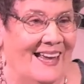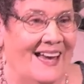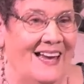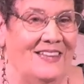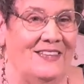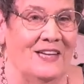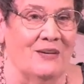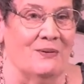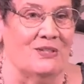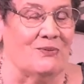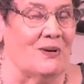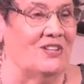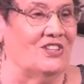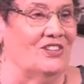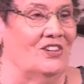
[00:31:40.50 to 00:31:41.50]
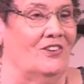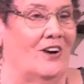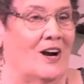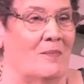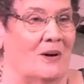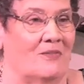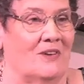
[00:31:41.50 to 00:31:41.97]
I think it was Reginald
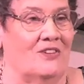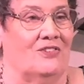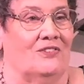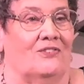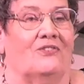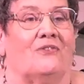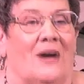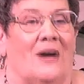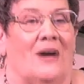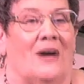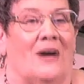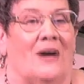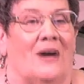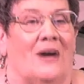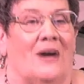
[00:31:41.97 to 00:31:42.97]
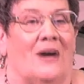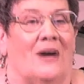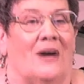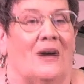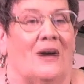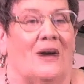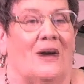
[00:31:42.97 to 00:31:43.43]
Armour. Reginald grabbed his stomach,
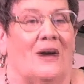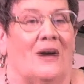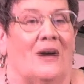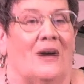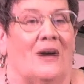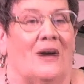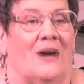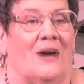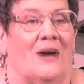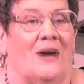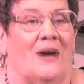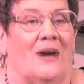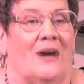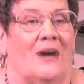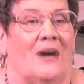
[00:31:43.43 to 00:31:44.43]
and he said,